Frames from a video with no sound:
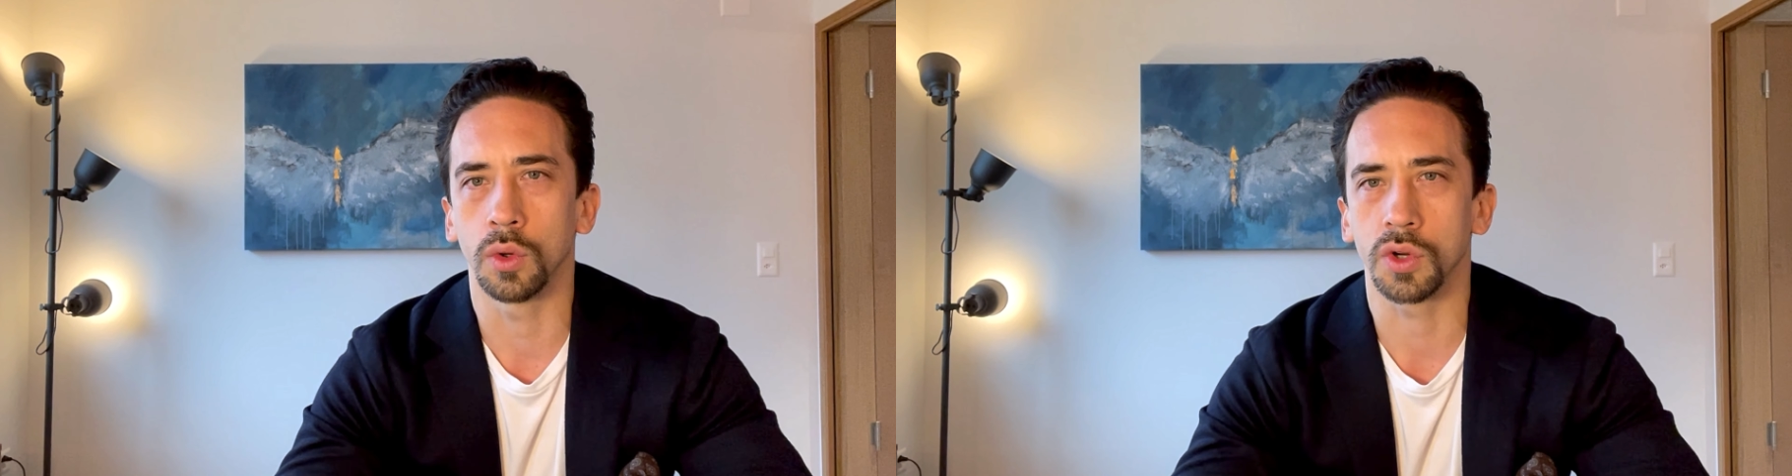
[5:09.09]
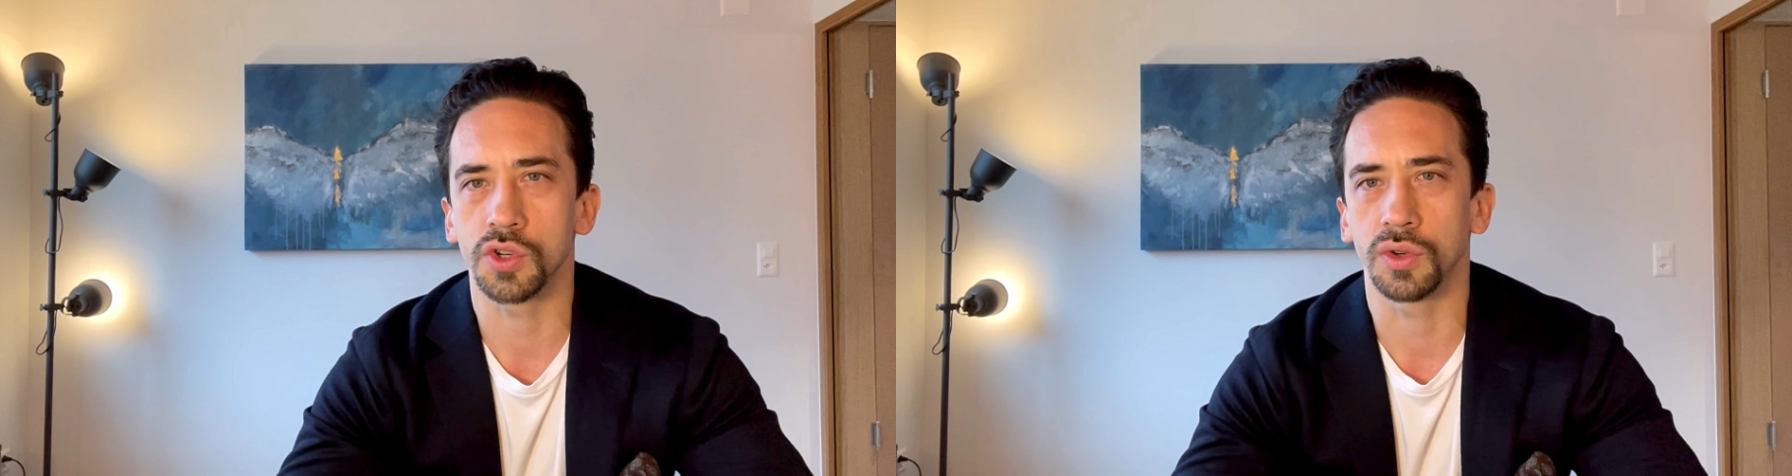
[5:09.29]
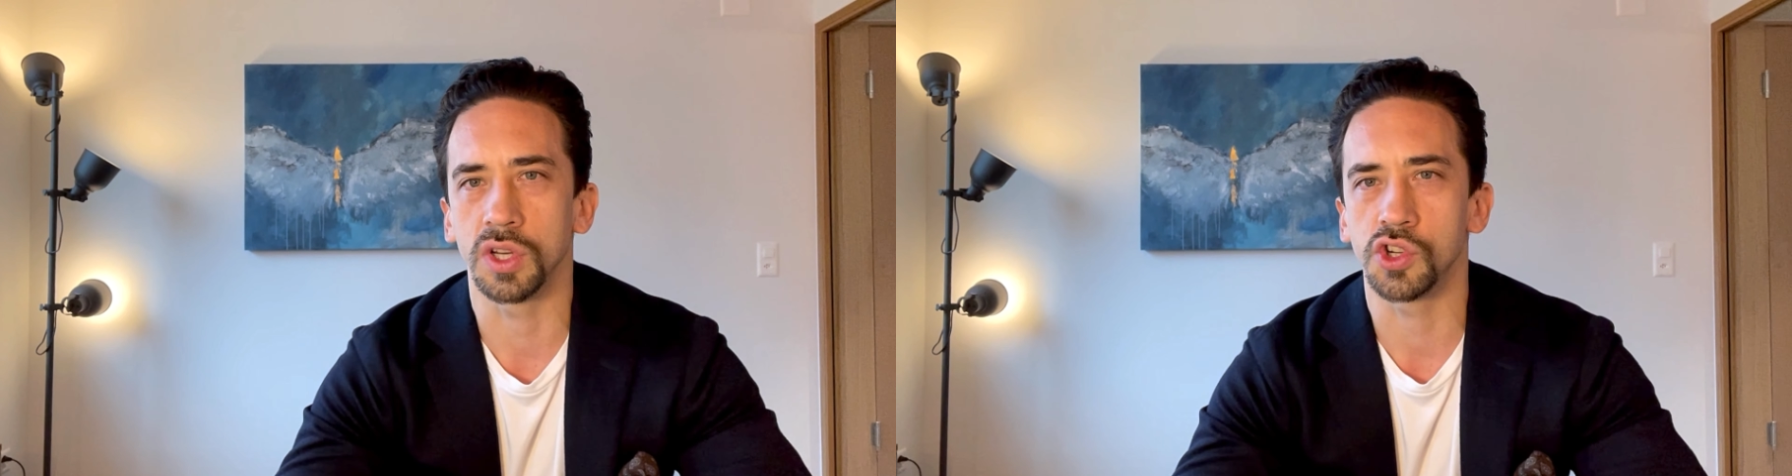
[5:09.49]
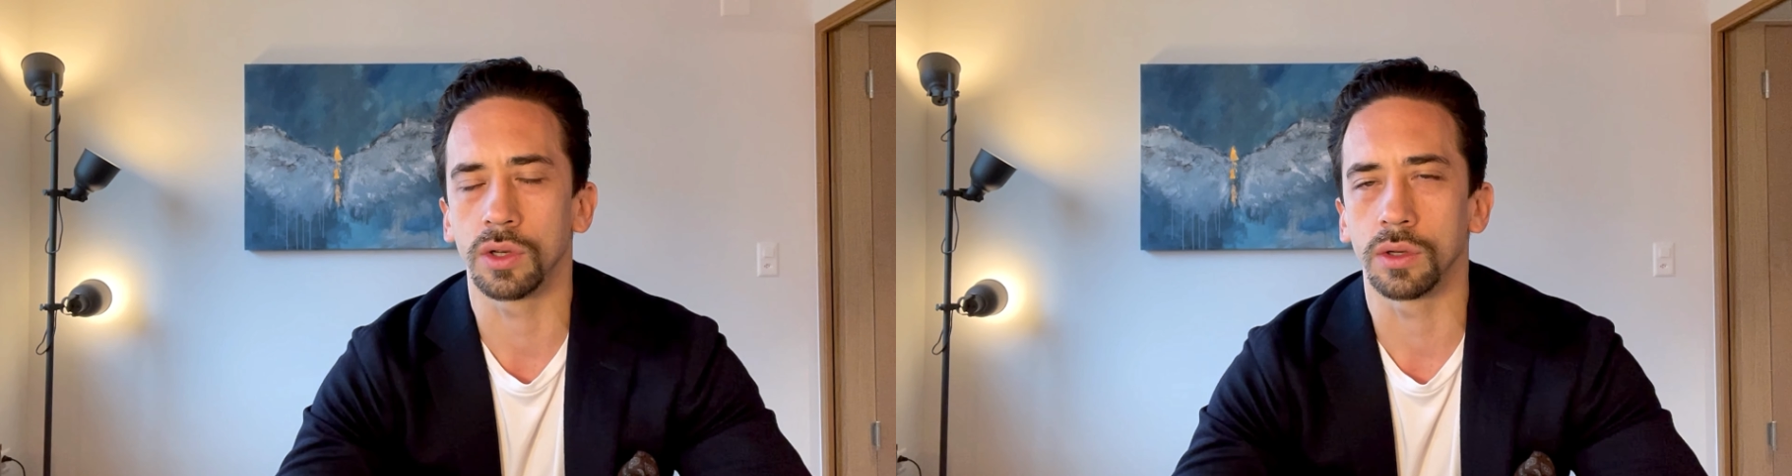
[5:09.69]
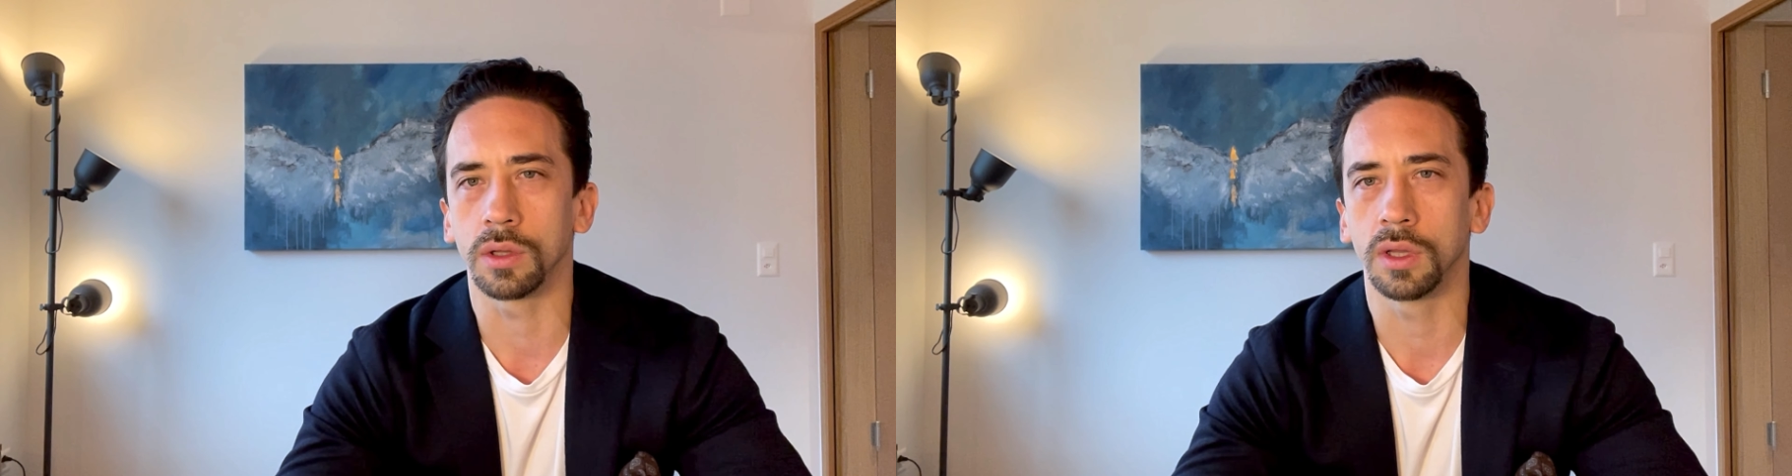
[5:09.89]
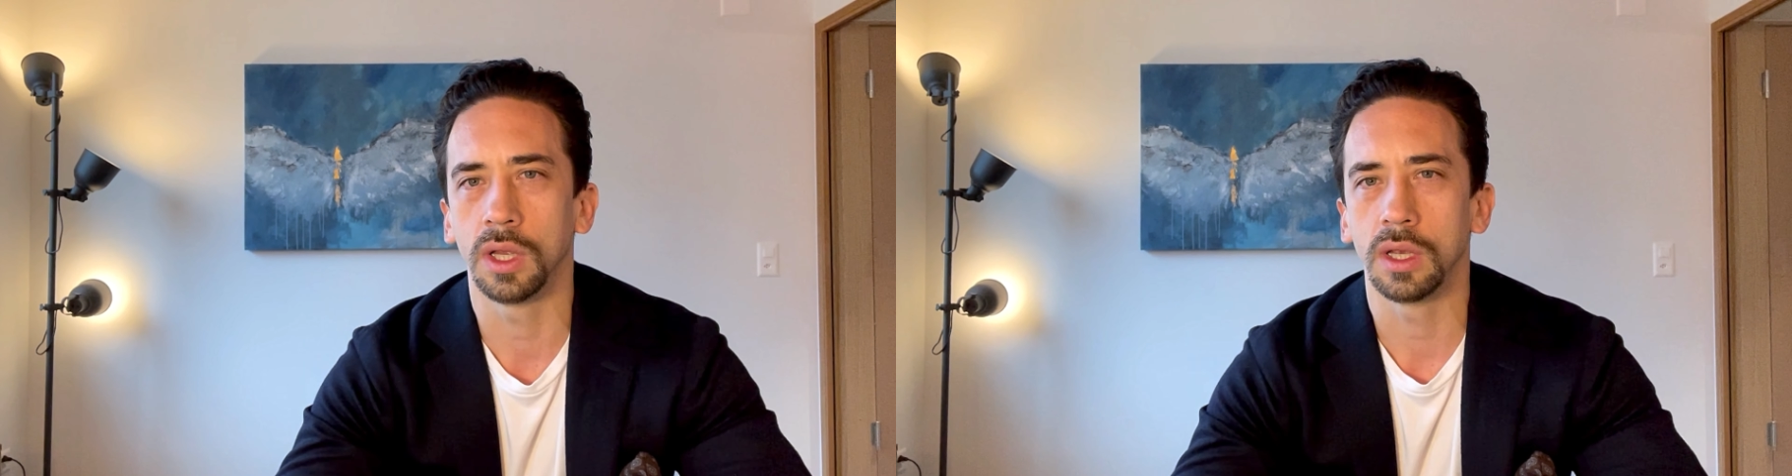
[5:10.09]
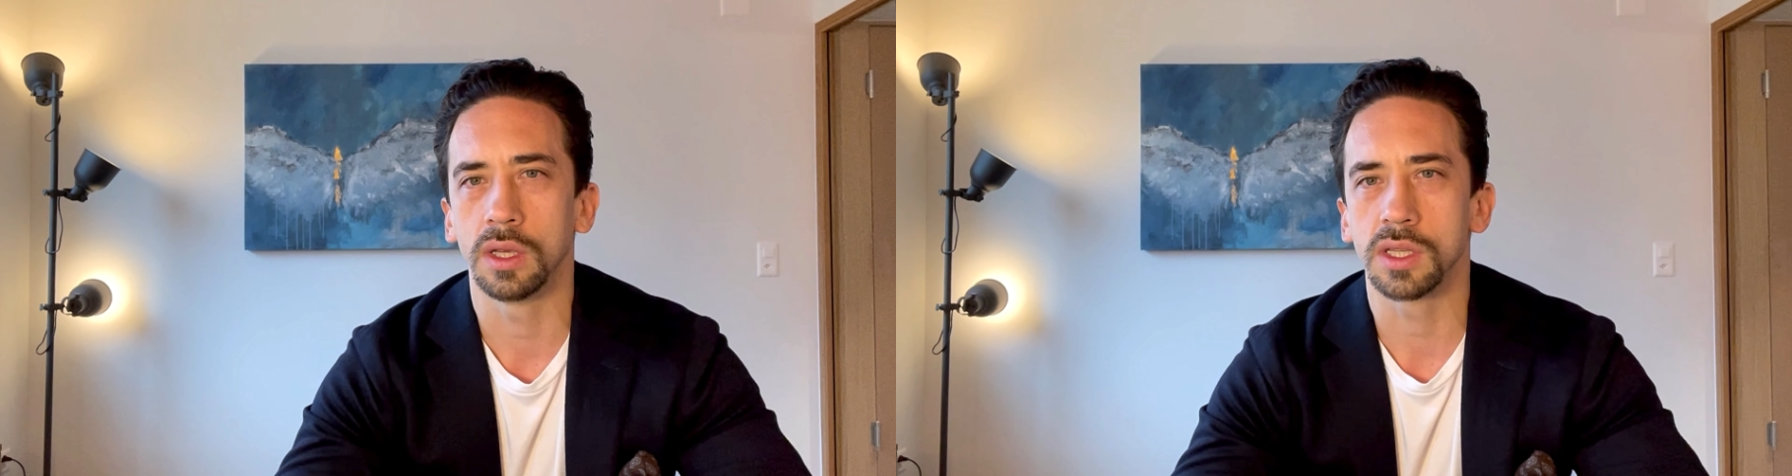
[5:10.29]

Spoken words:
your traditional